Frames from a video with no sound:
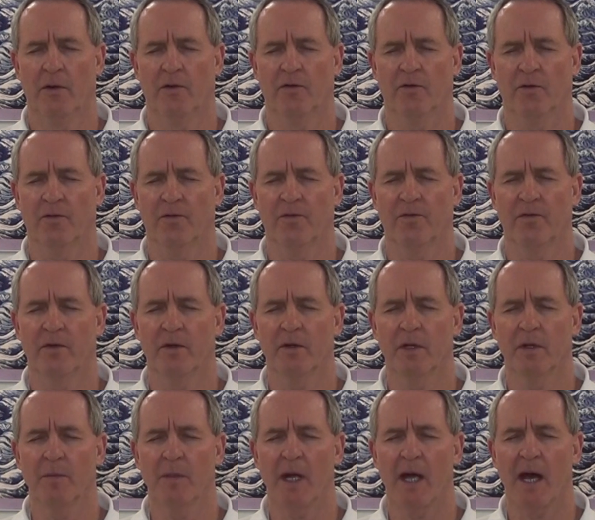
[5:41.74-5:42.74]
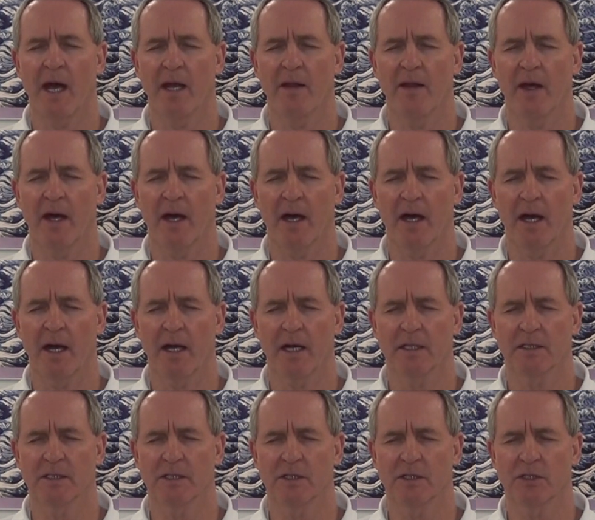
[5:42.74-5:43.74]
So feeling behind the
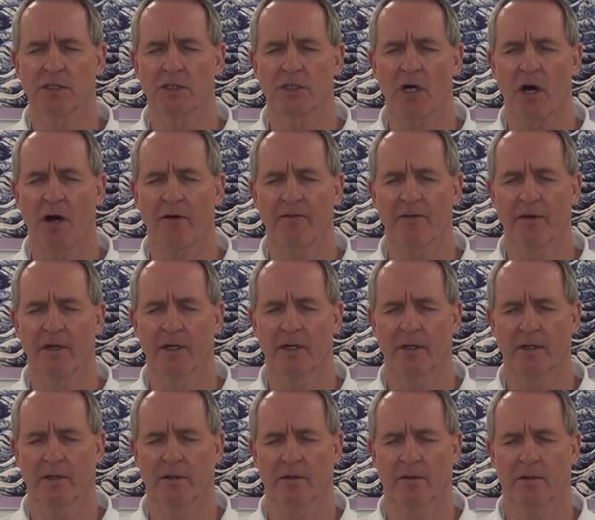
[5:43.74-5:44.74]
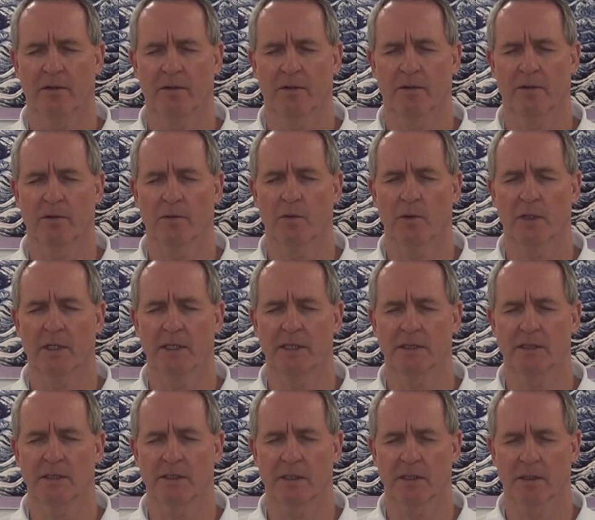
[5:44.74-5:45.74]
eyes, and softening,
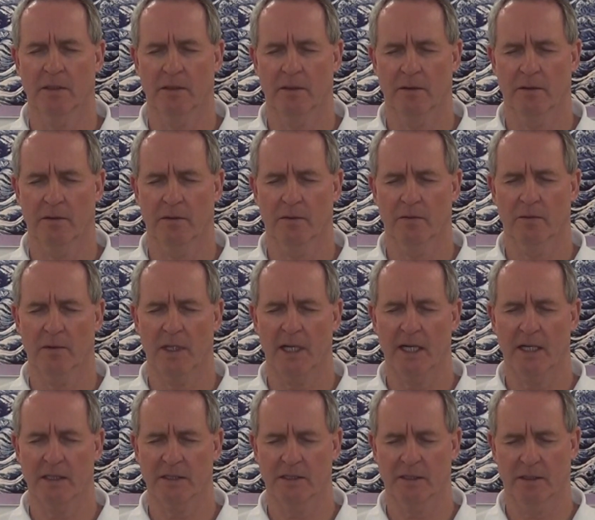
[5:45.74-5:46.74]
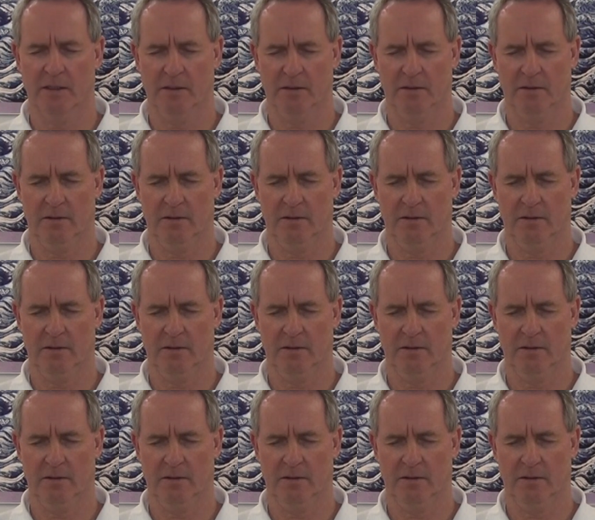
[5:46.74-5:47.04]
releasing, relaxing.